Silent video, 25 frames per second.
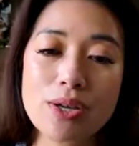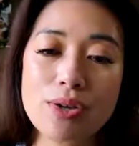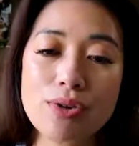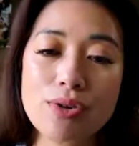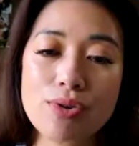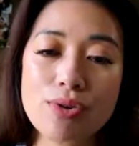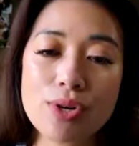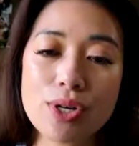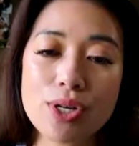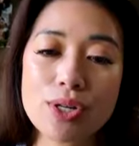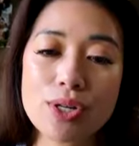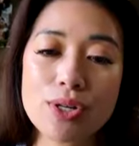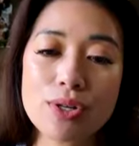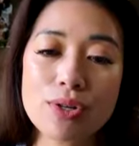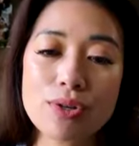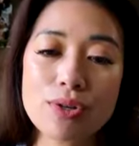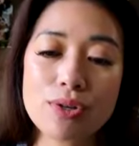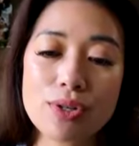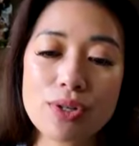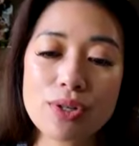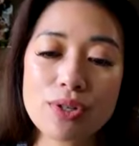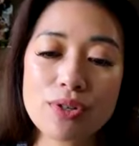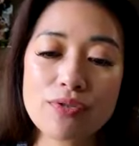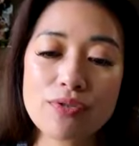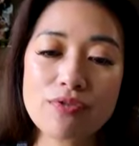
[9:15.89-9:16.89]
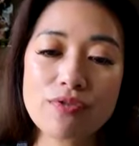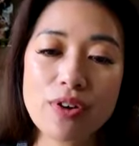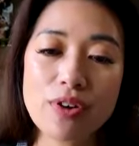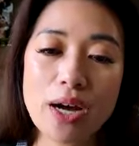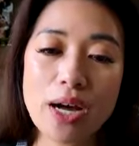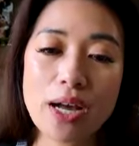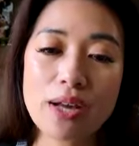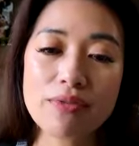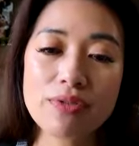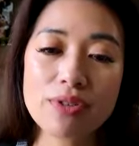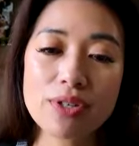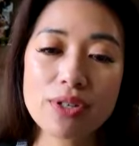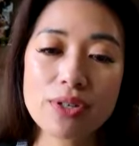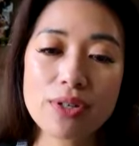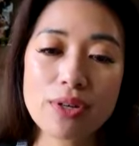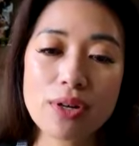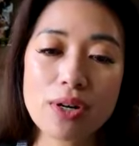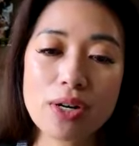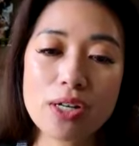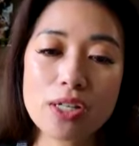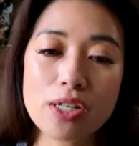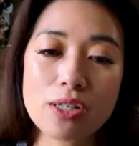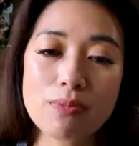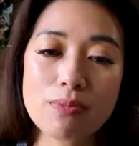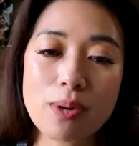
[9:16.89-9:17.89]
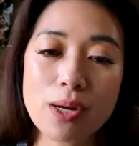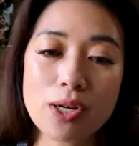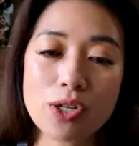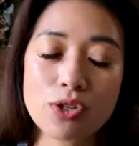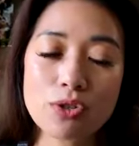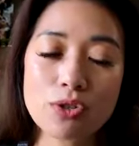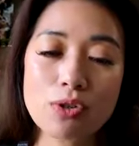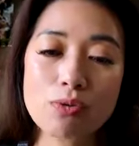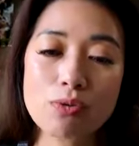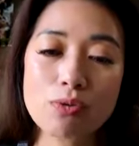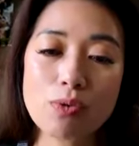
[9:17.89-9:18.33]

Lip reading: you could use the 5-star special